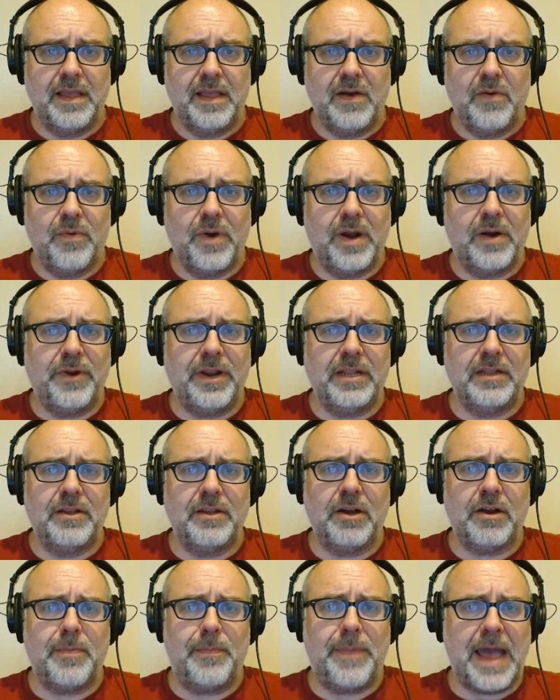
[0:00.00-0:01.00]
When we
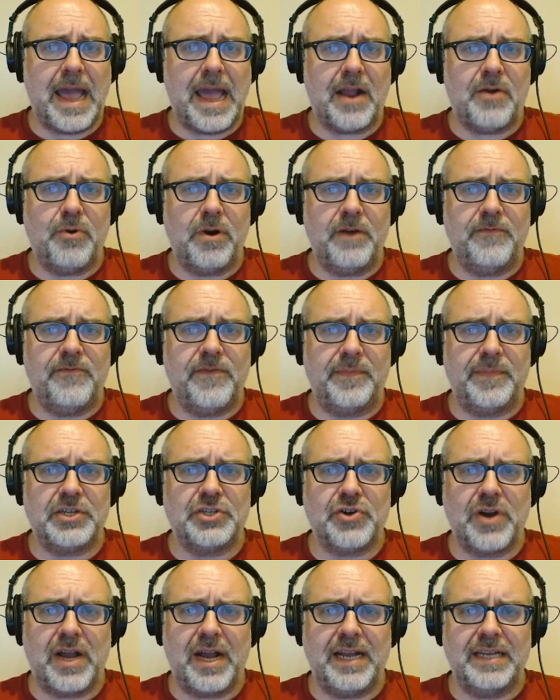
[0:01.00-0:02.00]
look backward from the
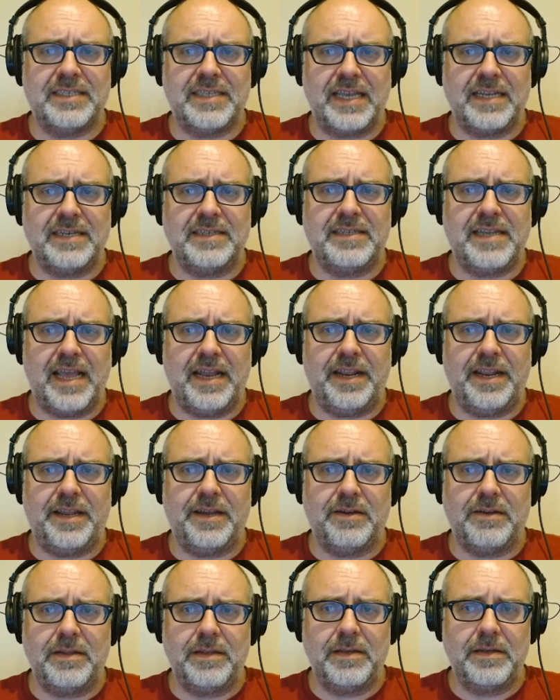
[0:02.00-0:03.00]

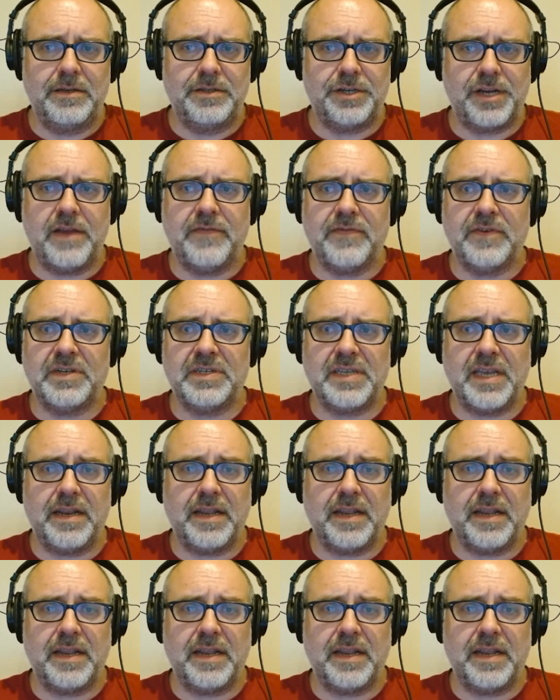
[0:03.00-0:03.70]
tricentennial, Shaver said